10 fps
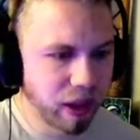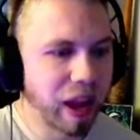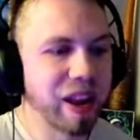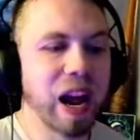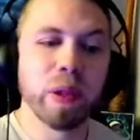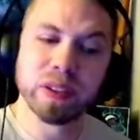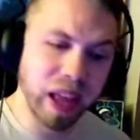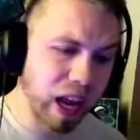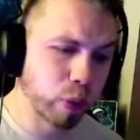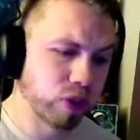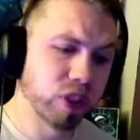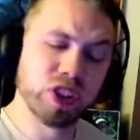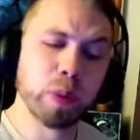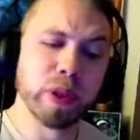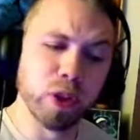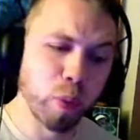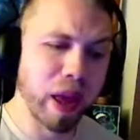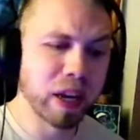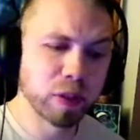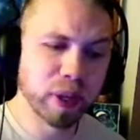and now this acquisition with new
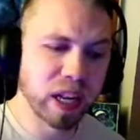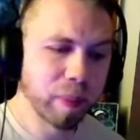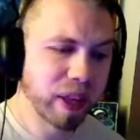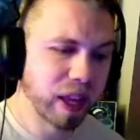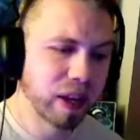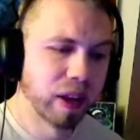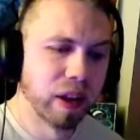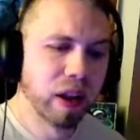management coming in,